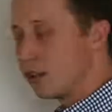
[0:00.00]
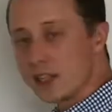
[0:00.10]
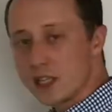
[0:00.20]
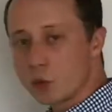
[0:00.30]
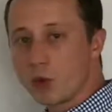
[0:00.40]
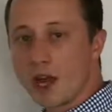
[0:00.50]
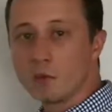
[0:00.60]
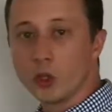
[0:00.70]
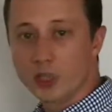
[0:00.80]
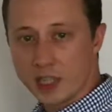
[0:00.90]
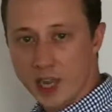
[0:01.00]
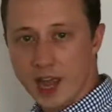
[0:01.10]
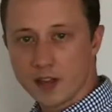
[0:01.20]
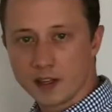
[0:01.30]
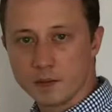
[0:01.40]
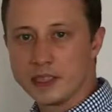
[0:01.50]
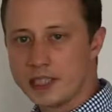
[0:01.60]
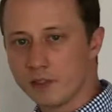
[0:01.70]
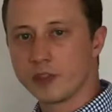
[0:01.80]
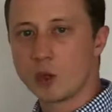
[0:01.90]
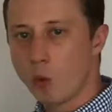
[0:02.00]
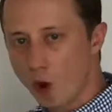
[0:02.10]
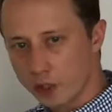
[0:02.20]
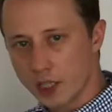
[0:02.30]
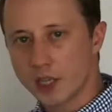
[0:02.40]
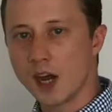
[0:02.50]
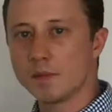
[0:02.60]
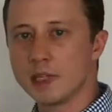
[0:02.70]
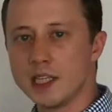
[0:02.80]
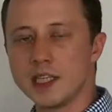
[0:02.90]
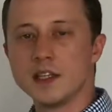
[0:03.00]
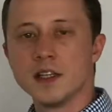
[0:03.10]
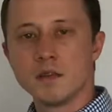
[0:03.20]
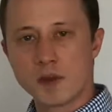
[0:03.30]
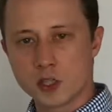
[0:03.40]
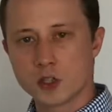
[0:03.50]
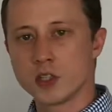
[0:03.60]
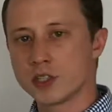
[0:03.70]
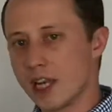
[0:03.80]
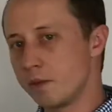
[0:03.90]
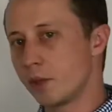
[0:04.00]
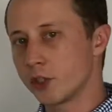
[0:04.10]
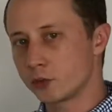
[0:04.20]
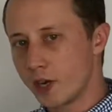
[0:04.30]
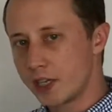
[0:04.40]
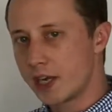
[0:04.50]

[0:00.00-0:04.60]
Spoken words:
that's what I'm looking at. I mean, definitely quality of company, making sure it's an A+ rated